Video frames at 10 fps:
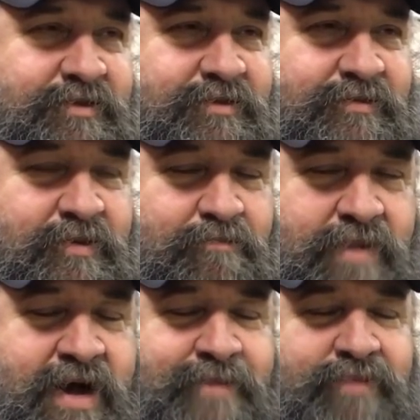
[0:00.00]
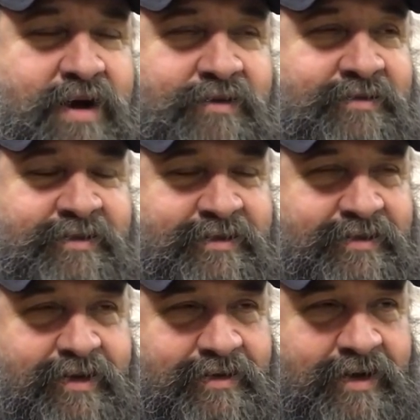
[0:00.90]
just mind-boggling the
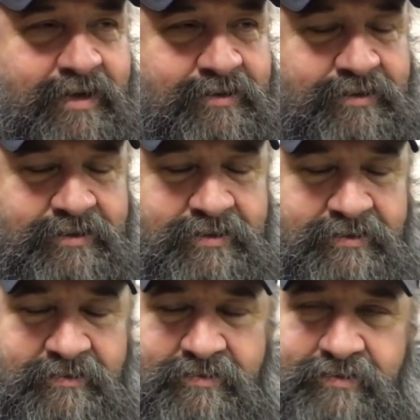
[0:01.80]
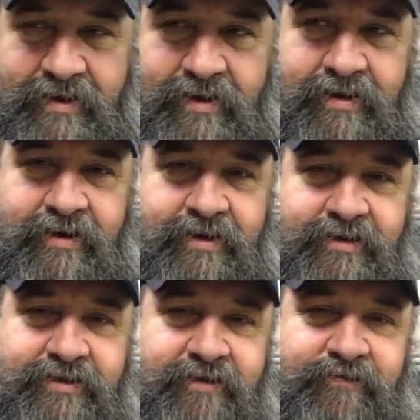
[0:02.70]
technology and
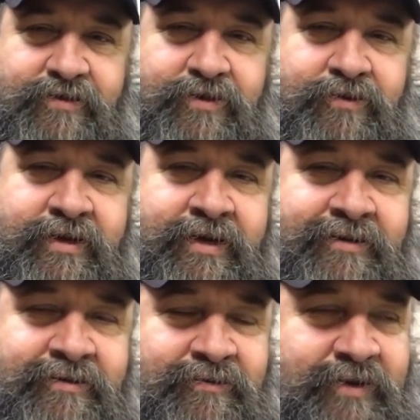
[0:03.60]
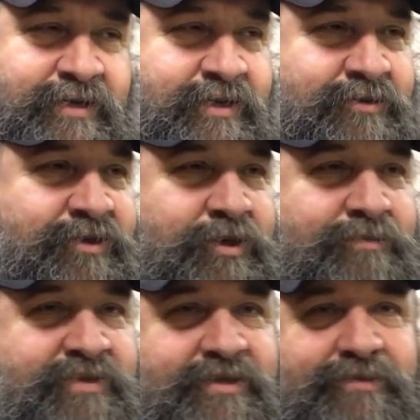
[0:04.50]
stuff that's going on, and the way
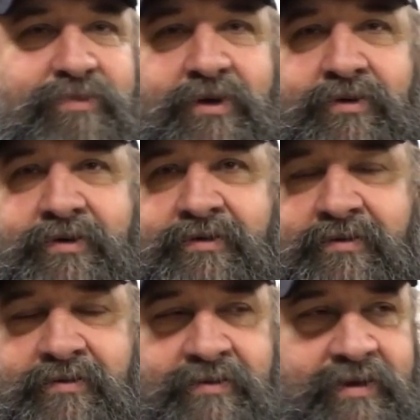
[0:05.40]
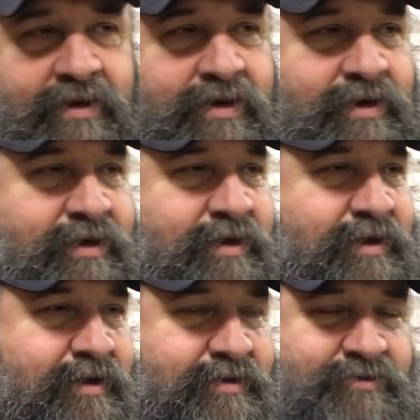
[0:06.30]
YouTube's exploded. And
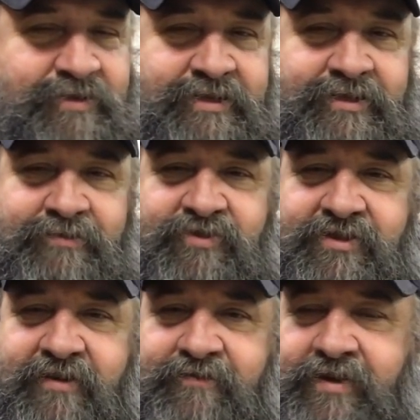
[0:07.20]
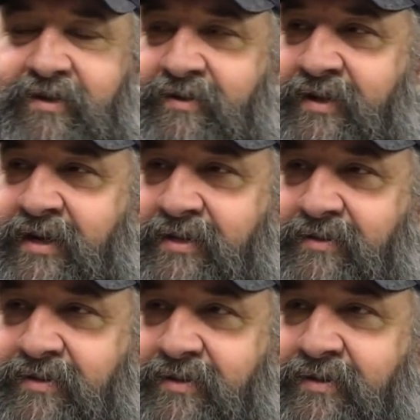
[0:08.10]
I was reading some stuff the other night,
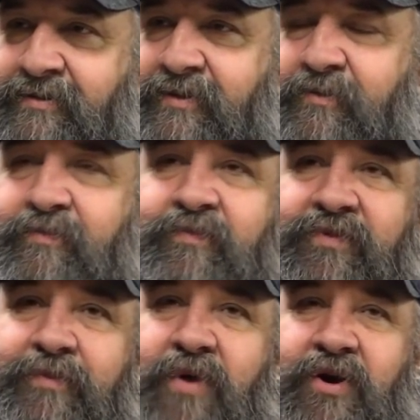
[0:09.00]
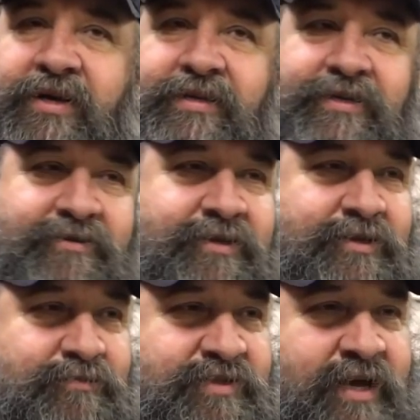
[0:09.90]
you know, the, the market
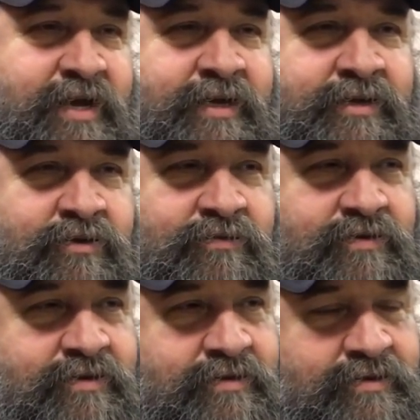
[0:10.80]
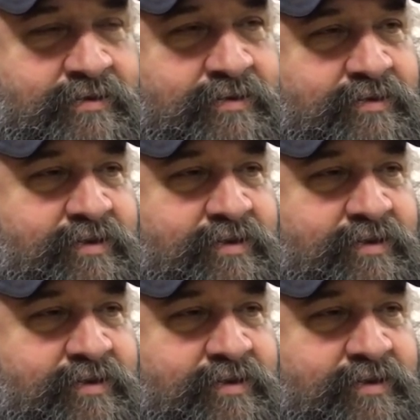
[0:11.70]
YouTube's taken over, and